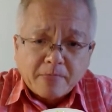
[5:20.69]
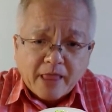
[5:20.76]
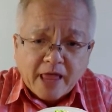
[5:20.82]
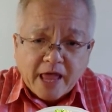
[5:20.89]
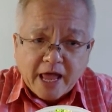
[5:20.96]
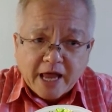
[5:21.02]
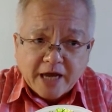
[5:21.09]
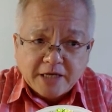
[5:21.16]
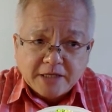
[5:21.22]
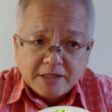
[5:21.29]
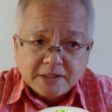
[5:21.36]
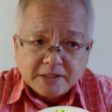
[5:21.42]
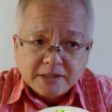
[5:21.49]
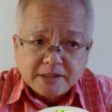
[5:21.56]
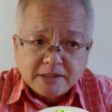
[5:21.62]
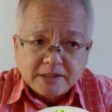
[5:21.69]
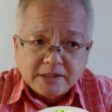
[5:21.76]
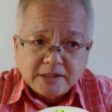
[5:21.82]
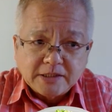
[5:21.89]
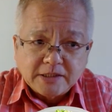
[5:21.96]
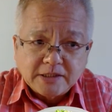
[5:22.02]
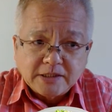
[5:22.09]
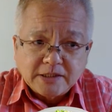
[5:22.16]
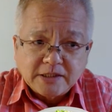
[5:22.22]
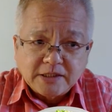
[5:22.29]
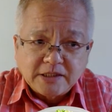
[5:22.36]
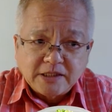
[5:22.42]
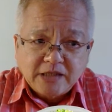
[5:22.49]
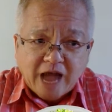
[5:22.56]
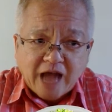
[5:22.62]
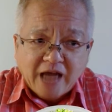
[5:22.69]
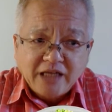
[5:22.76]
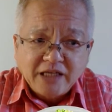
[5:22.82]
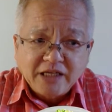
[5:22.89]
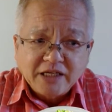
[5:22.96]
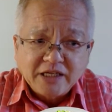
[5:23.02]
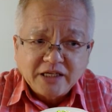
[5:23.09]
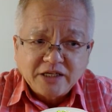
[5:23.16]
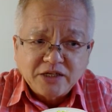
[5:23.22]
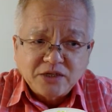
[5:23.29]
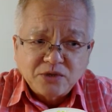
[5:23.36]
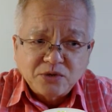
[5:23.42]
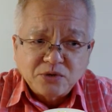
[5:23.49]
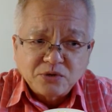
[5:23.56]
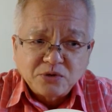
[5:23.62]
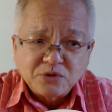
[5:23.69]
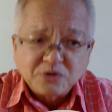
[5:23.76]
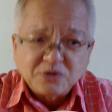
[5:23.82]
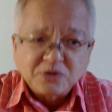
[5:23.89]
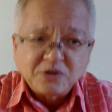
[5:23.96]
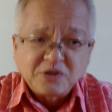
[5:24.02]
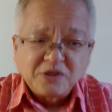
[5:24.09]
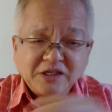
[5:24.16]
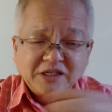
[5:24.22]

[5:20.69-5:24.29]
And the idea is to